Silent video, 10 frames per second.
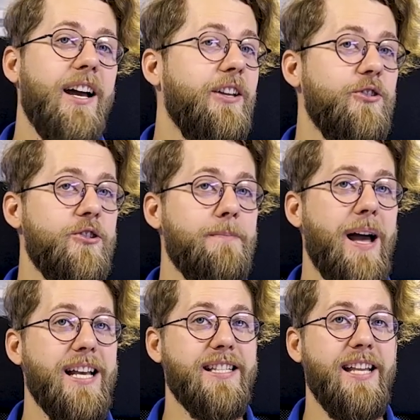Use
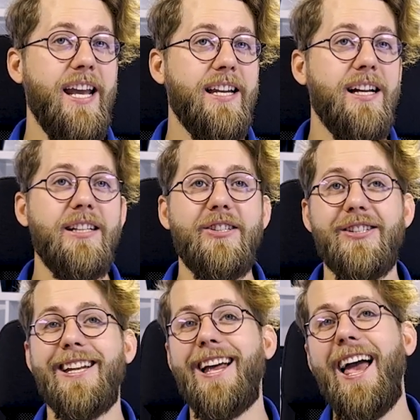past data to
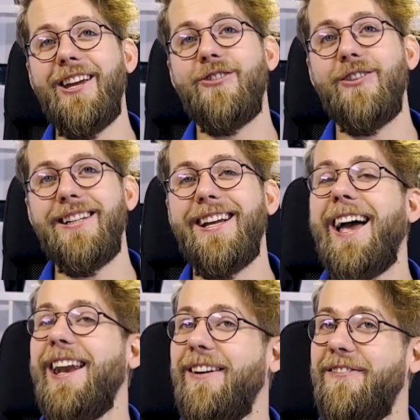set accurate
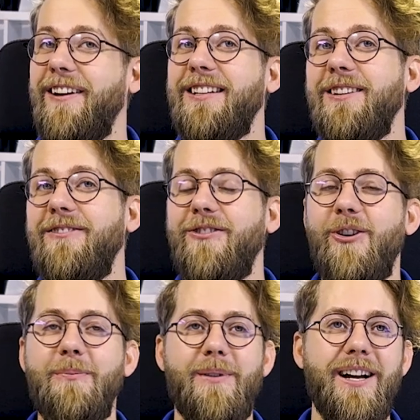and effective
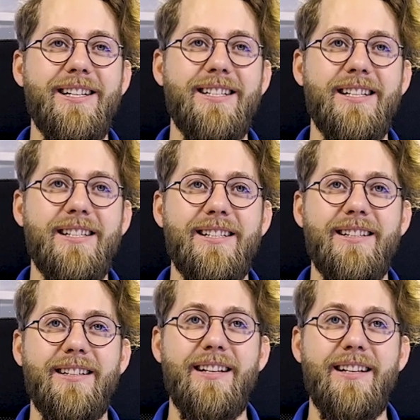floor prices.